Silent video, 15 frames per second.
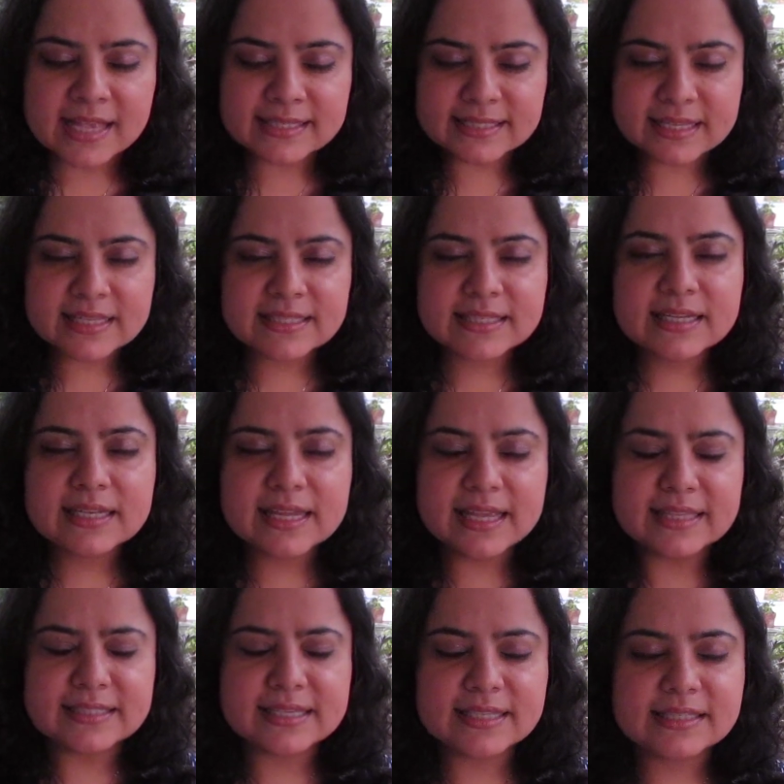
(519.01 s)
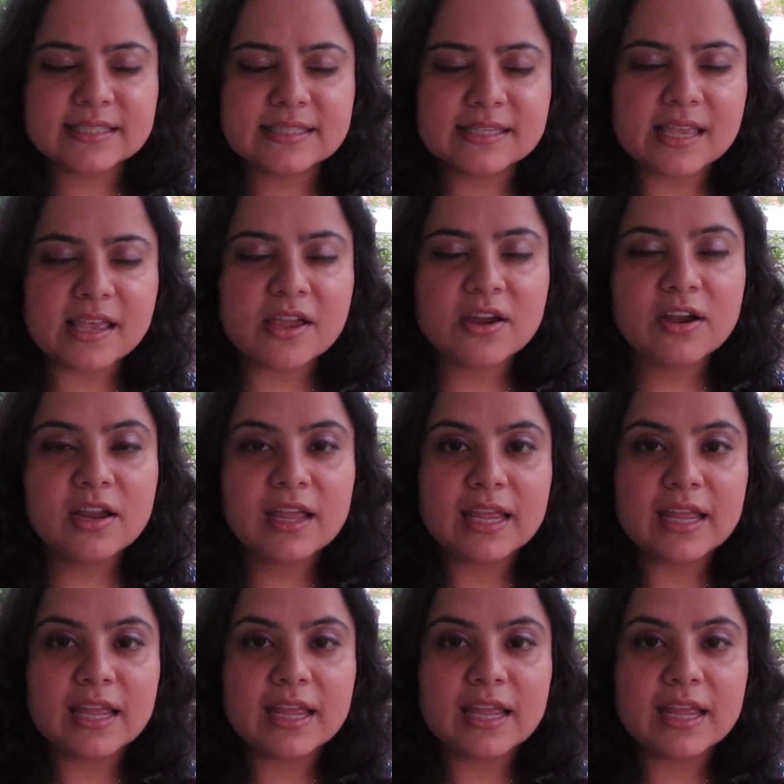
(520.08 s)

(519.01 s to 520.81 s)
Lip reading: Since it exists here,